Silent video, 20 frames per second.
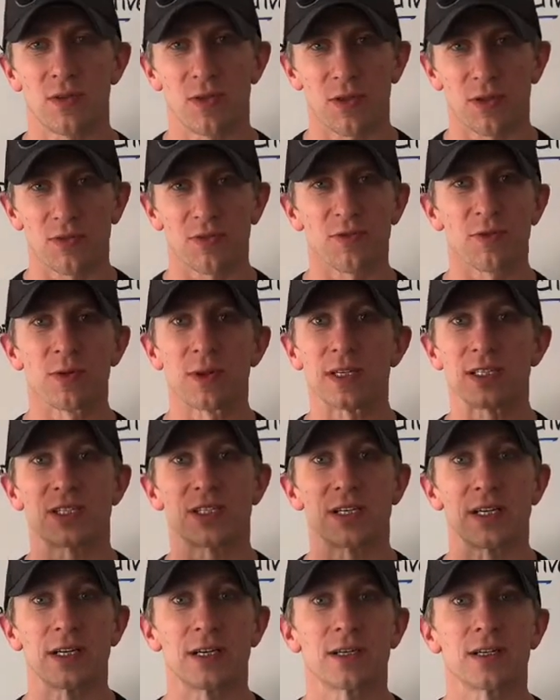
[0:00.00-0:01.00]
through this
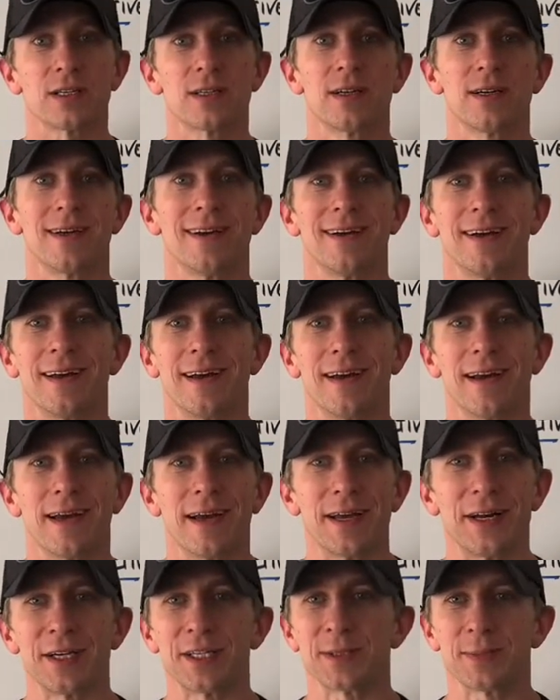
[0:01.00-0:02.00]
year.
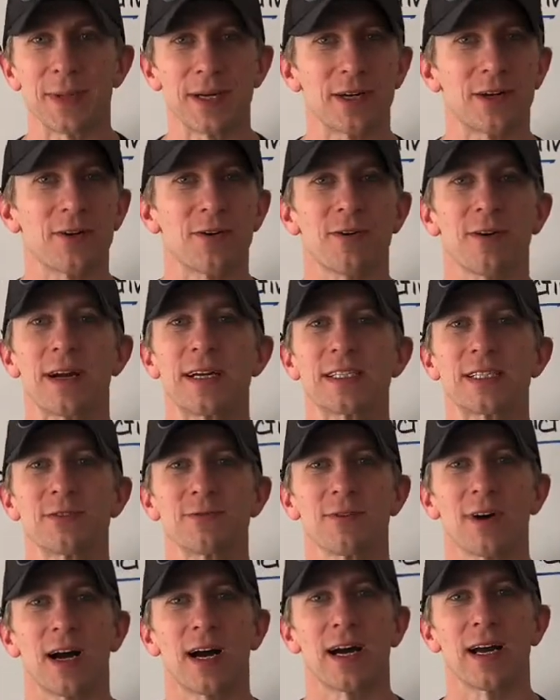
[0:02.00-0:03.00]
It has been a crazy
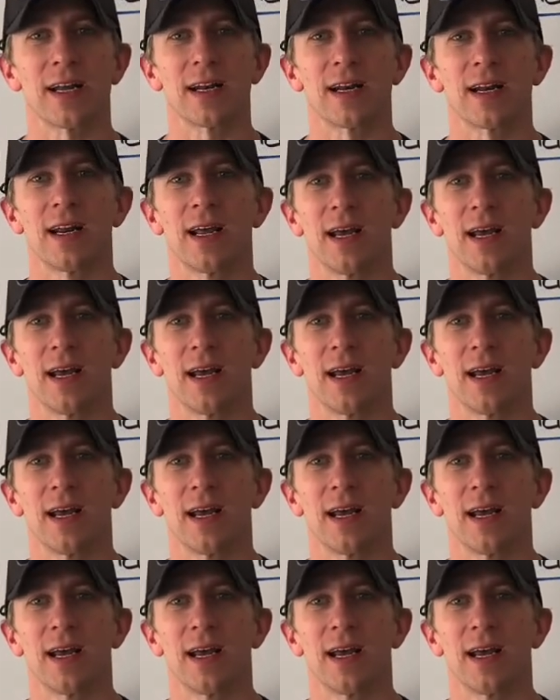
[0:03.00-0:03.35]
ride,